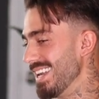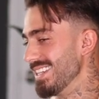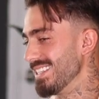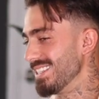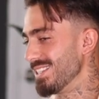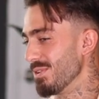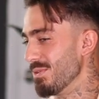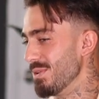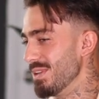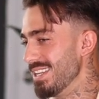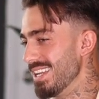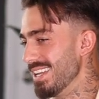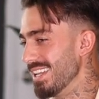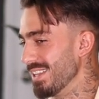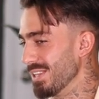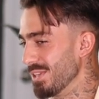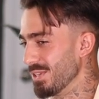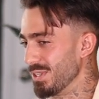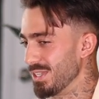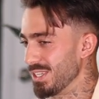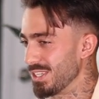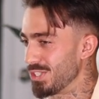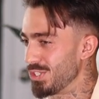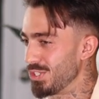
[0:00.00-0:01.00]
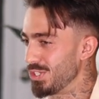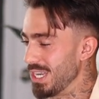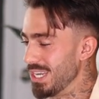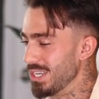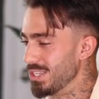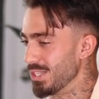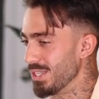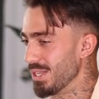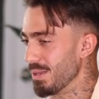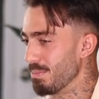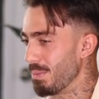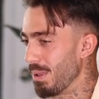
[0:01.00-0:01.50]
And so we did a little
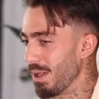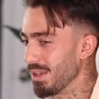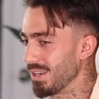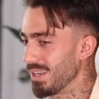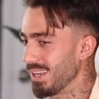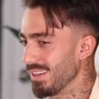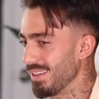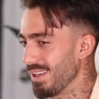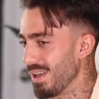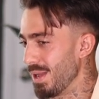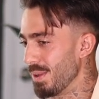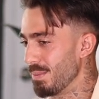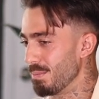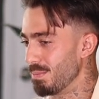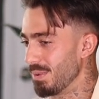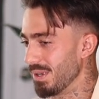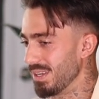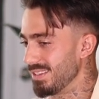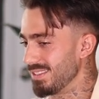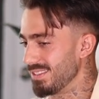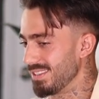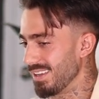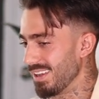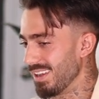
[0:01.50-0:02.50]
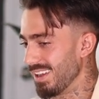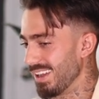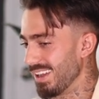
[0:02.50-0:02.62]
exchange in the parking lot. But